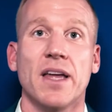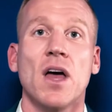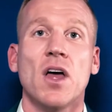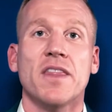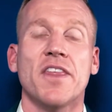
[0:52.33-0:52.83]

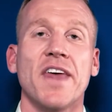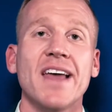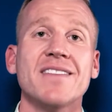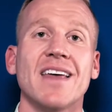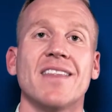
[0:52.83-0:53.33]
right? The
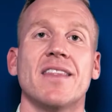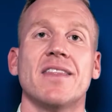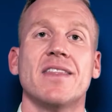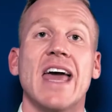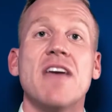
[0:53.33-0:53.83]
things that
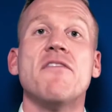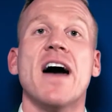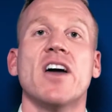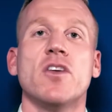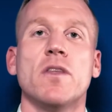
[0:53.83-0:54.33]
they
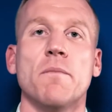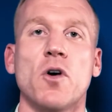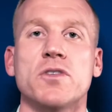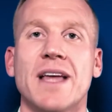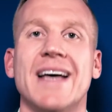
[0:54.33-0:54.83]
value the
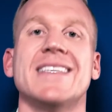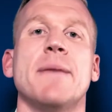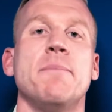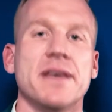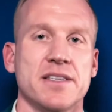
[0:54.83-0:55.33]
most
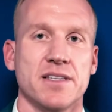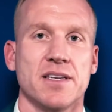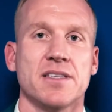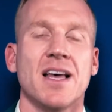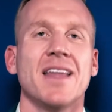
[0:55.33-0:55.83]
as a
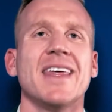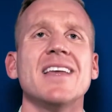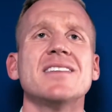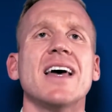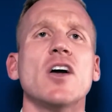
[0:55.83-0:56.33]
business.
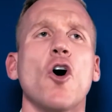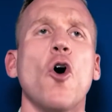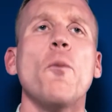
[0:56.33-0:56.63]
Things like